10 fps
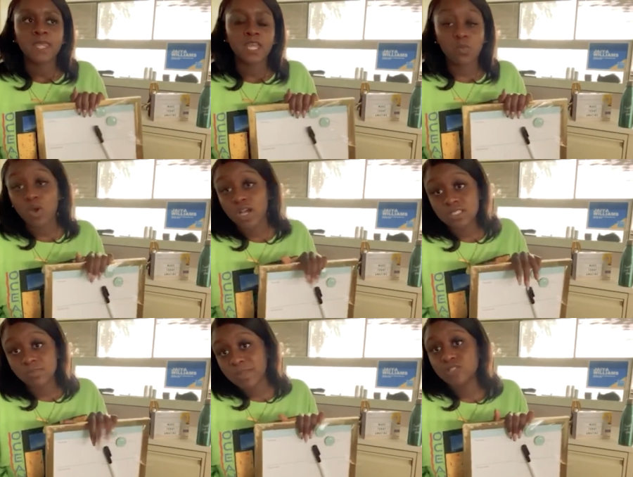it was a
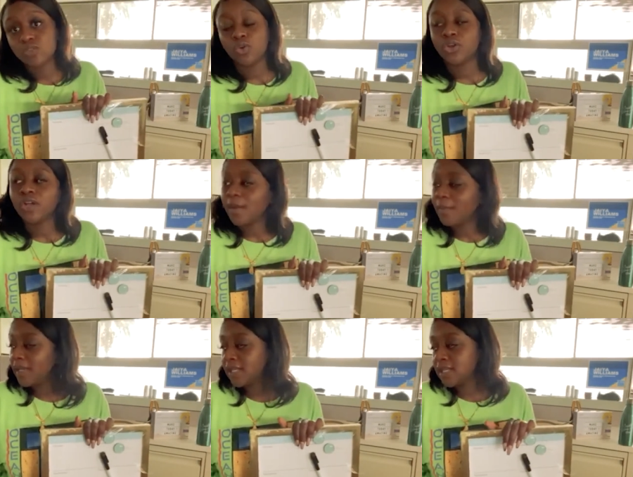placeholder. I
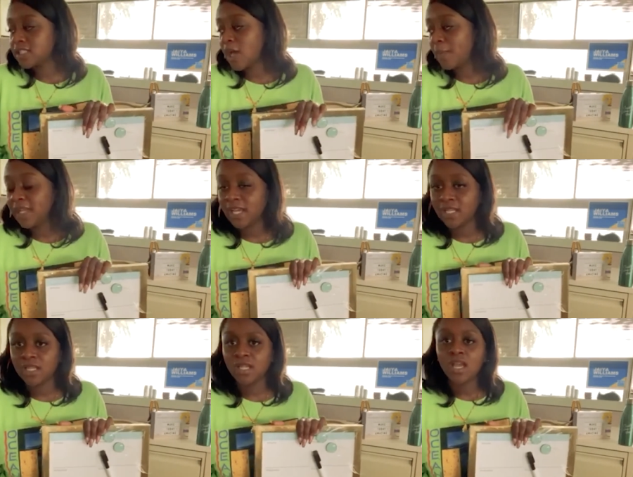mean, it does come in
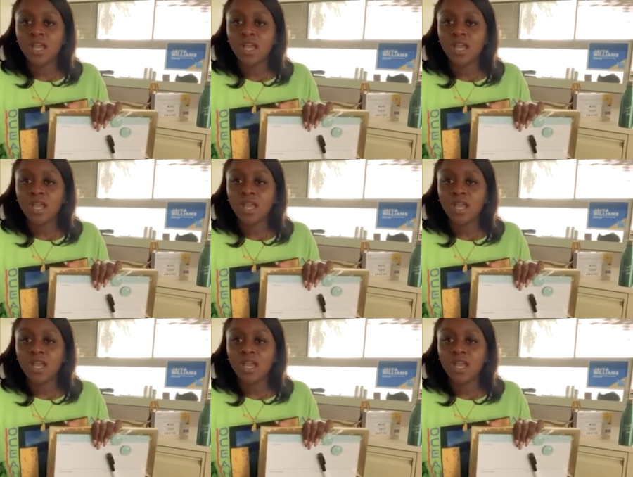handy.